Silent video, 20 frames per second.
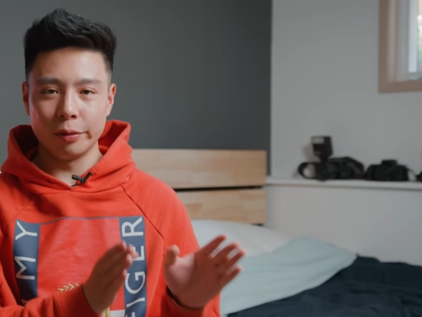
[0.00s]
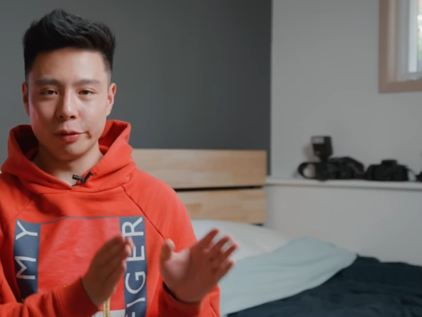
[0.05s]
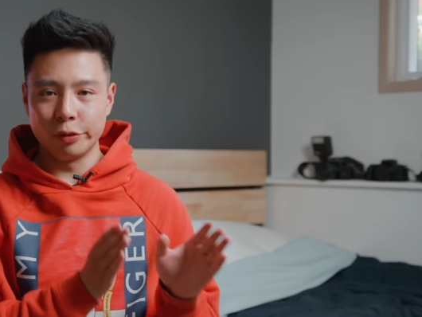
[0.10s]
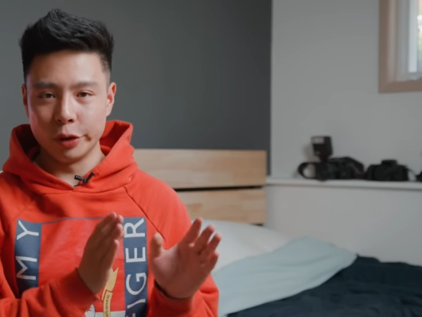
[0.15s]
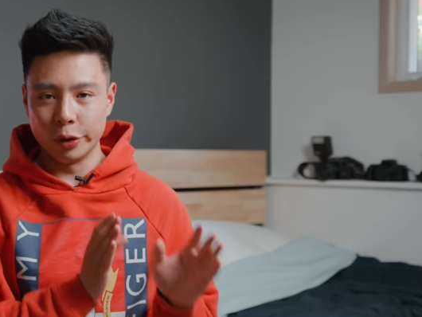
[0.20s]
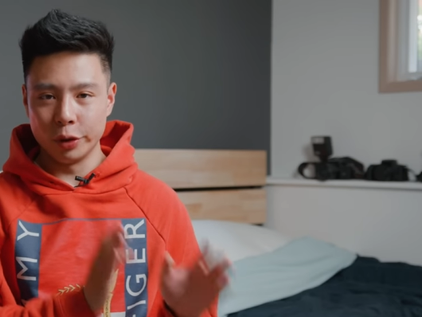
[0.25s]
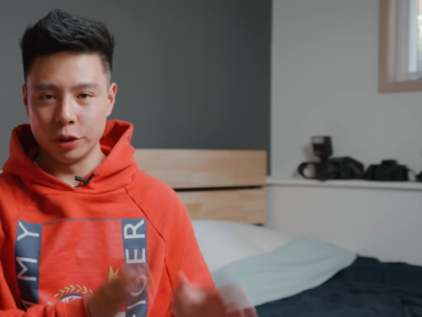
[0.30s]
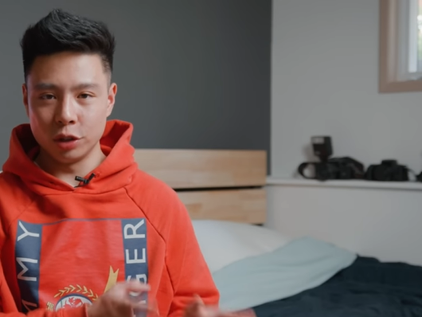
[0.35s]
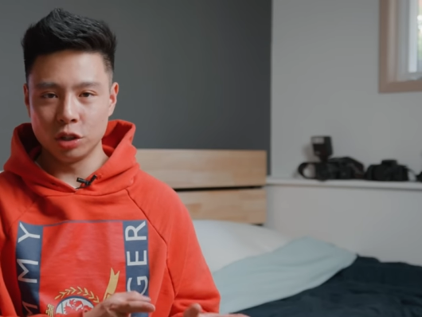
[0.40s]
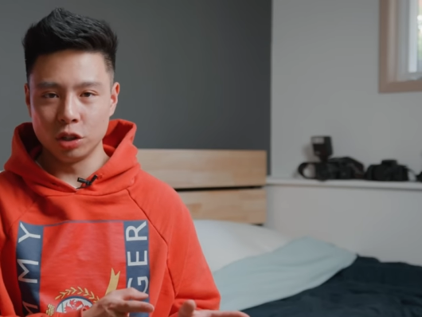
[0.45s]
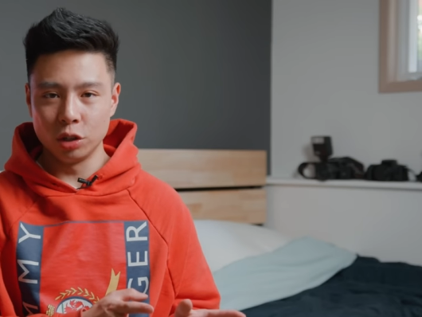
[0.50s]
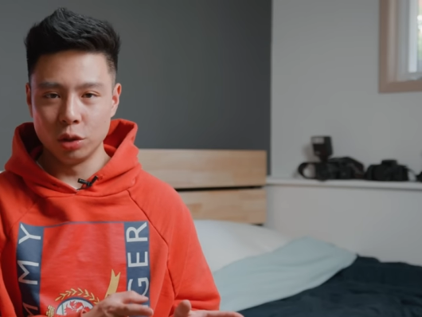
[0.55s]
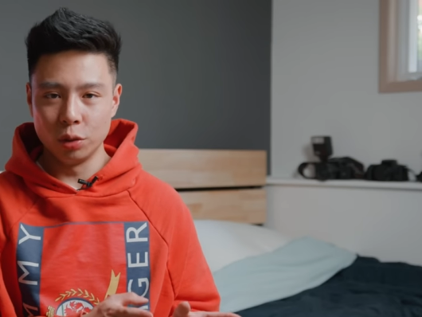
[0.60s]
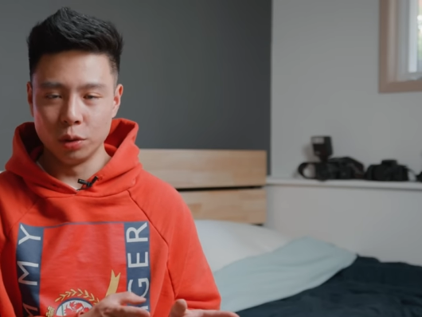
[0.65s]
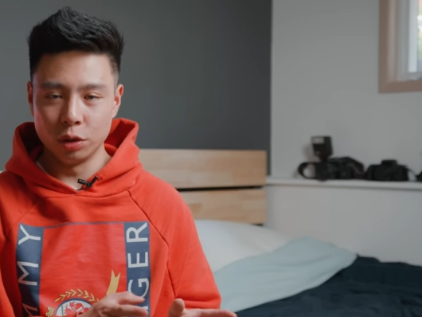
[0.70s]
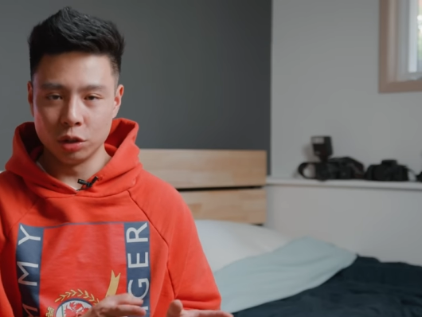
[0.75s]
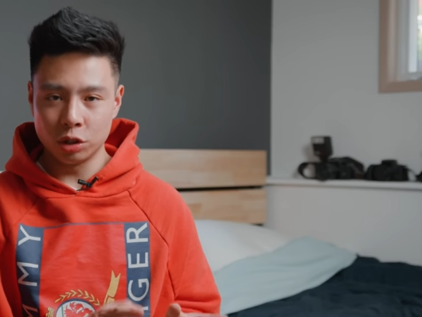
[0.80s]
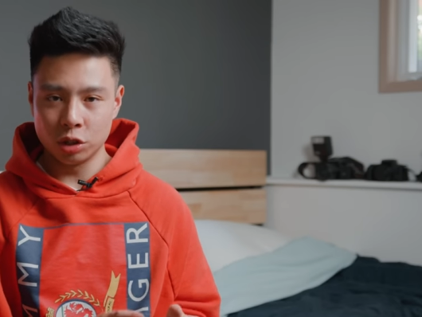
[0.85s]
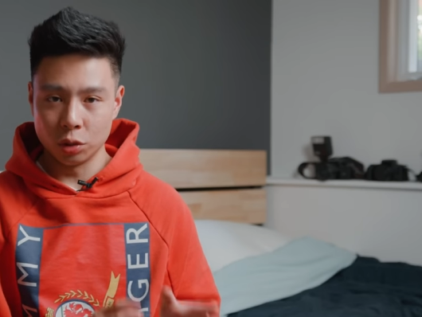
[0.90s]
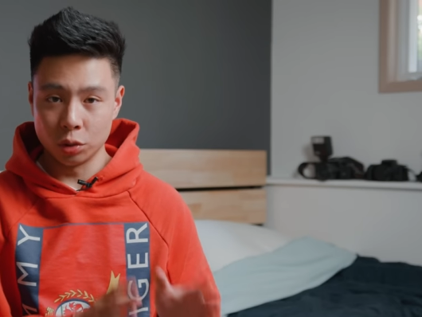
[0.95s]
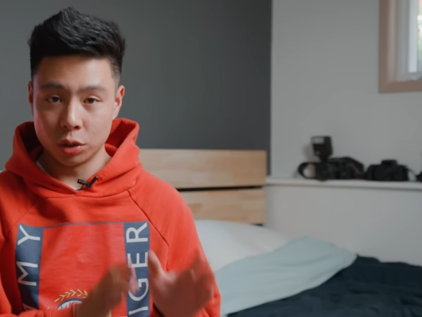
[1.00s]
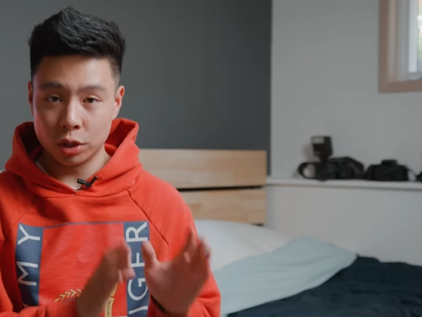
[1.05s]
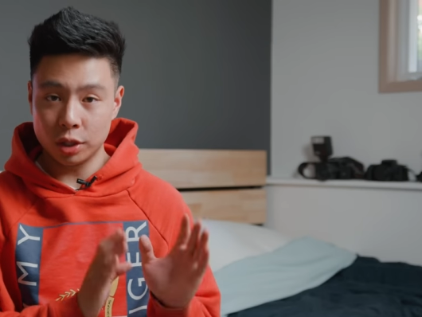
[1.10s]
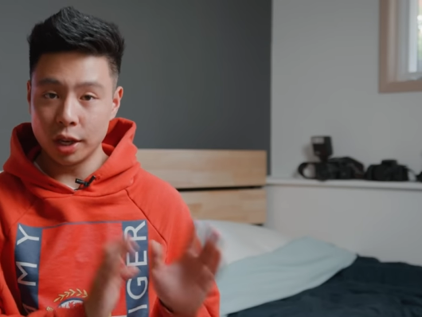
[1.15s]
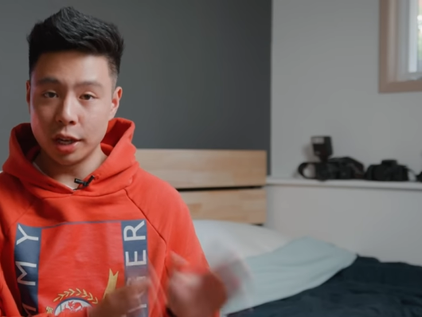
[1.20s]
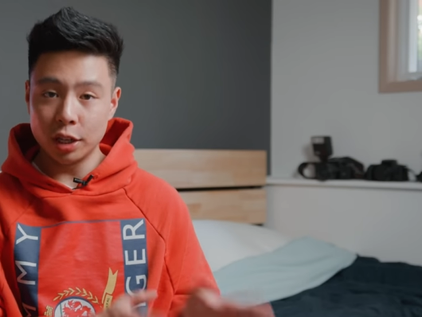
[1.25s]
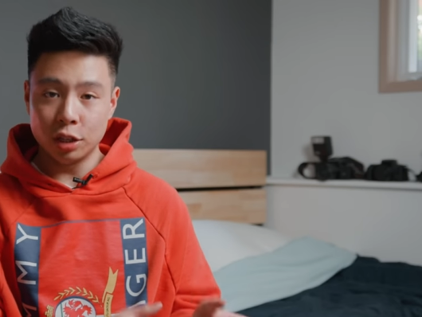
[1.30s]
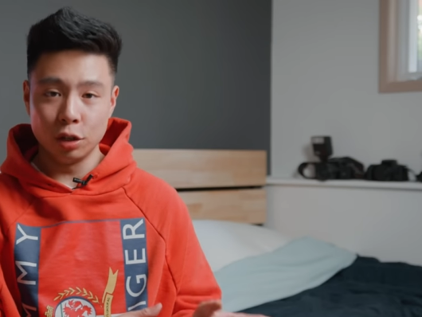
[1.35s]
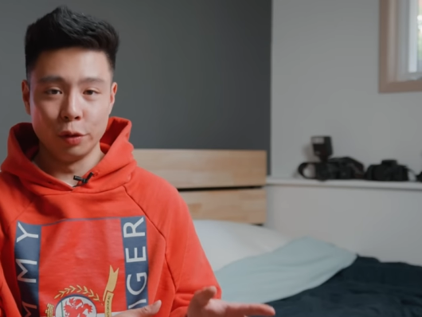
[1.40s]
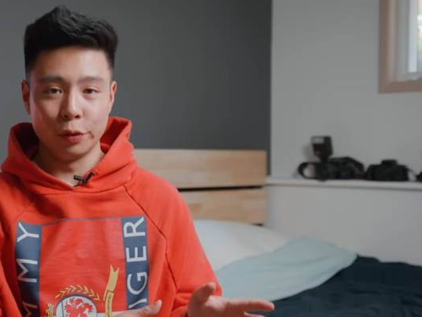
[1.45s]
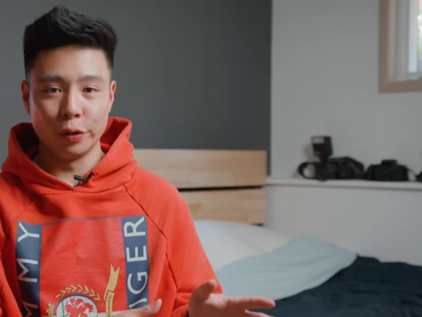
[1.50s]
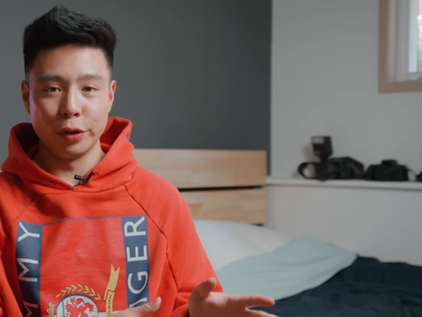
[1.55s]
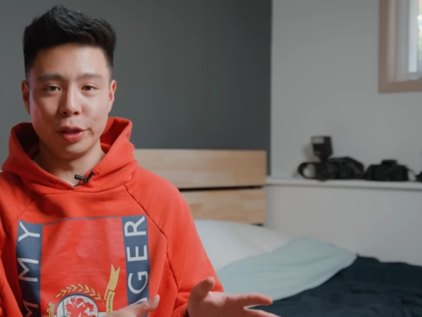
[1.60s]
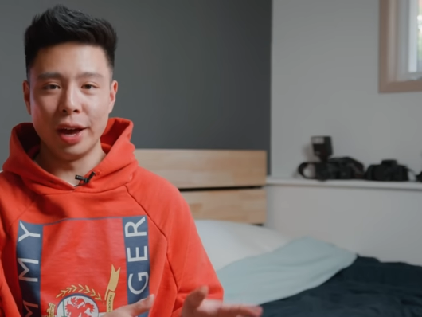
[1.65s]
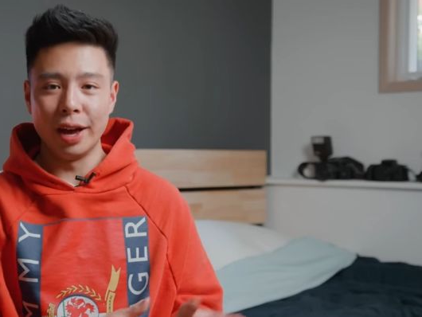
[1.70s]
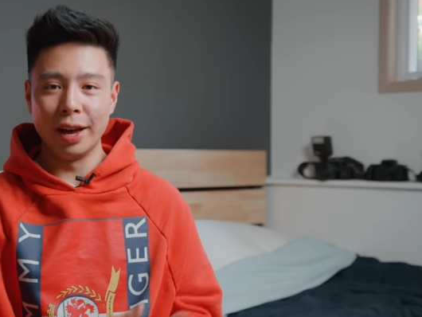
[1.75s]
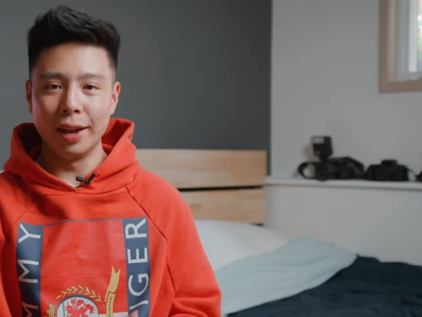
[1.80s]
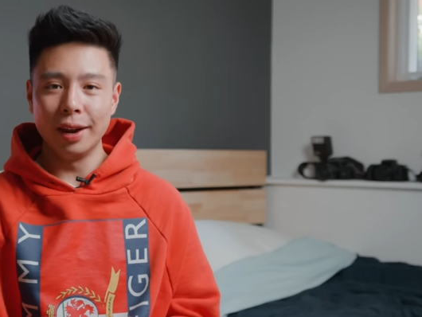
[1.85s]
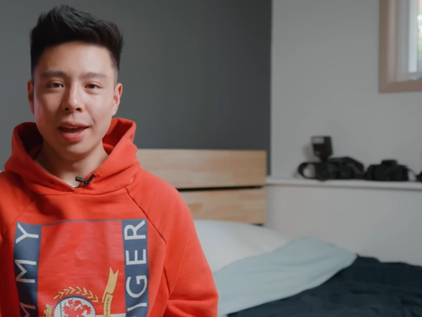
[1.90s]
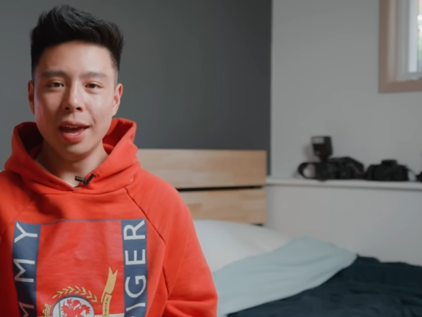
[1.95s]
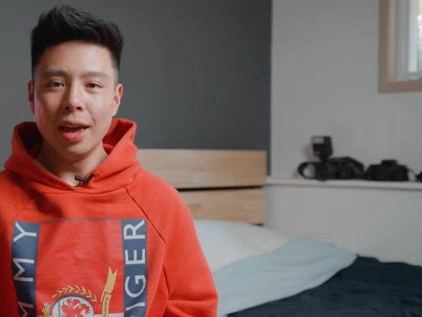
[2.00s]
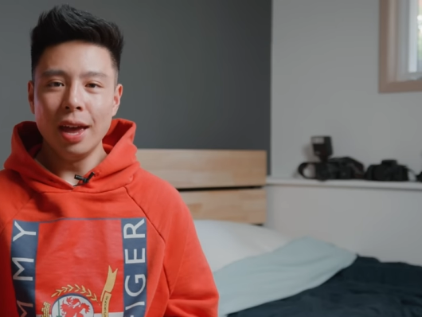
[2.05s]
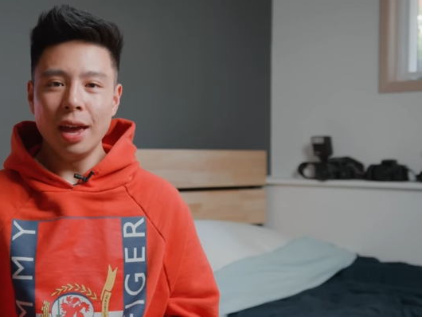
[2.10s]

very soon, so stay tuned for that.